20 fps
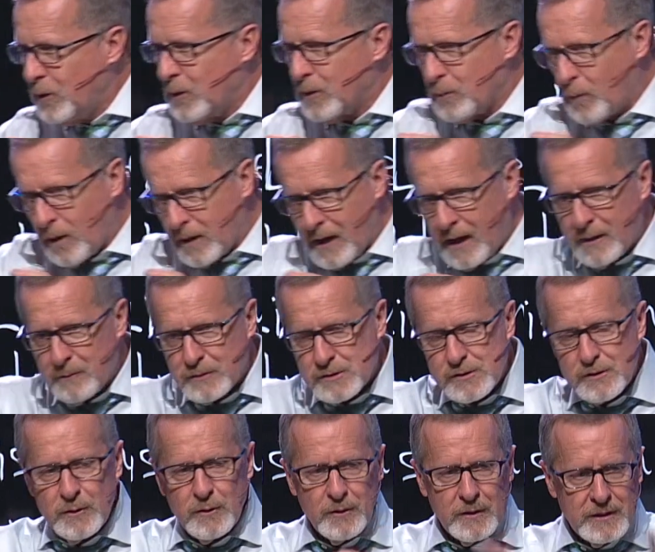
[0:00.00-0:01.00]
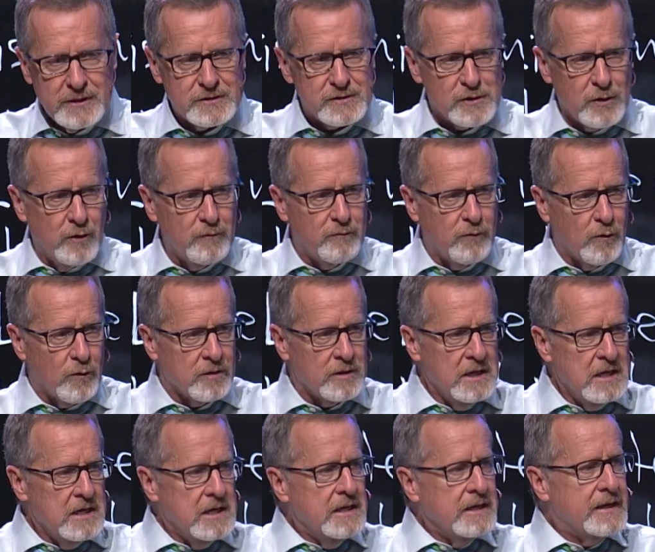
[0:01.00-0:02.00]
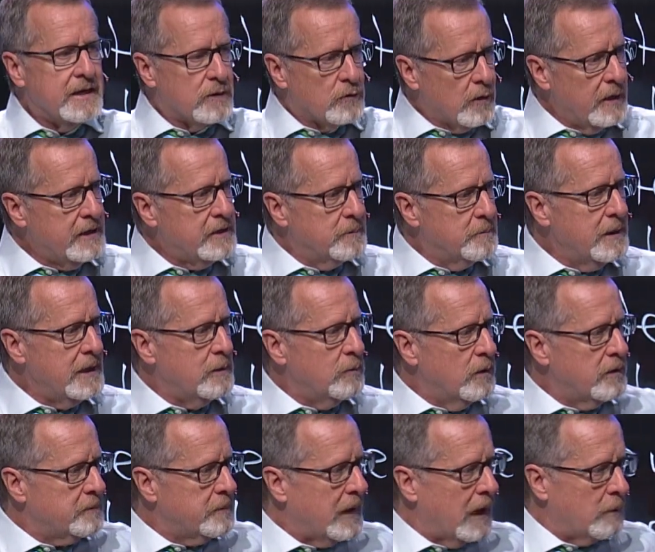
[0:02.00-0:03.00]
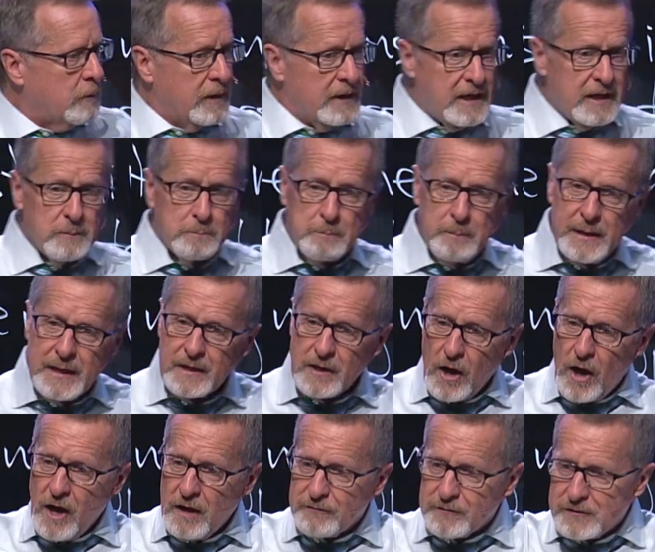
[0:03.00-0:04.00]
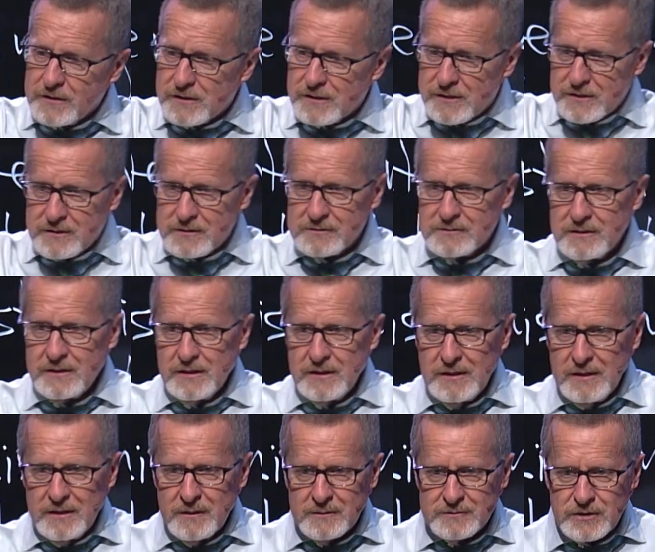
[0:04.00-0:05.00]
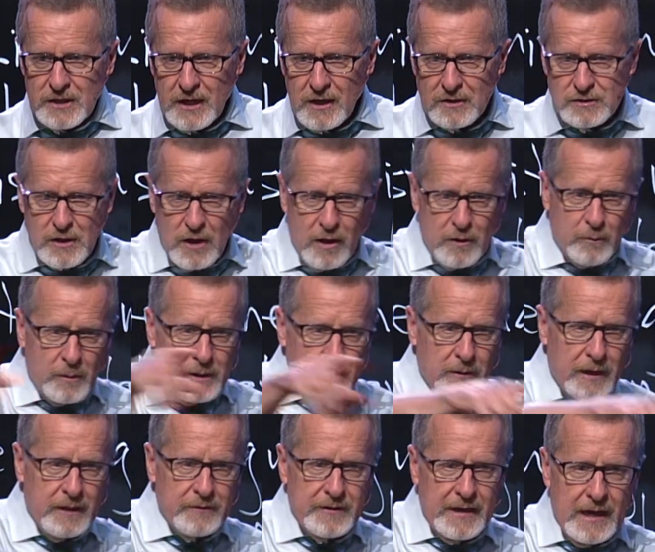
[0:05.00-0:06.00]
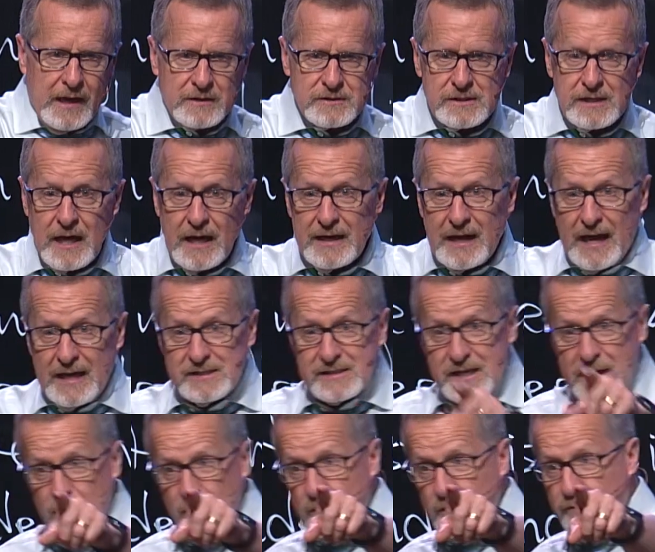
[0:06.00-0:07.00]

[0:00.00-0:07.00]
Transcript: in what I was doing and so forth. He agreed to meet with me. I went in, big office, chairs all the way around the outside. I sat on the